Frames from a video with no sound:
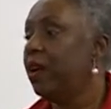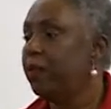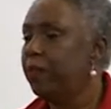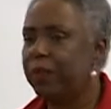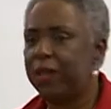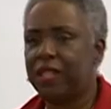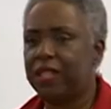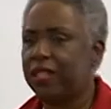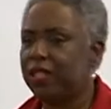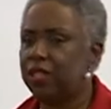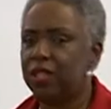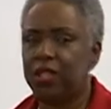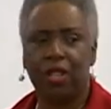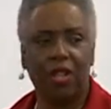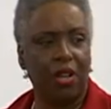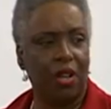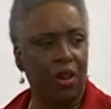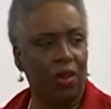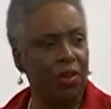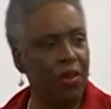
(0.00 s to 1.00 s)
because
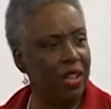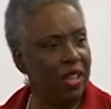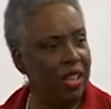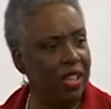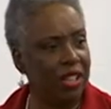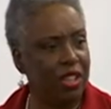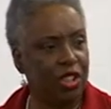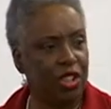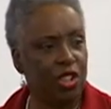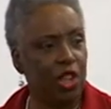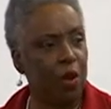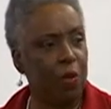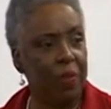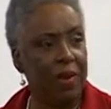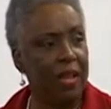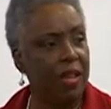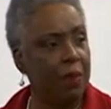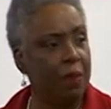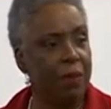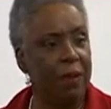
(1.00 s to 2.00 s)
you know it's so
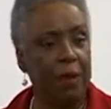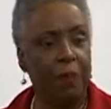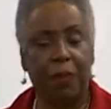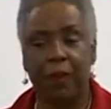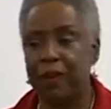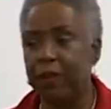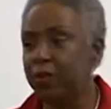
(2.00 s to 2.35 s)
many people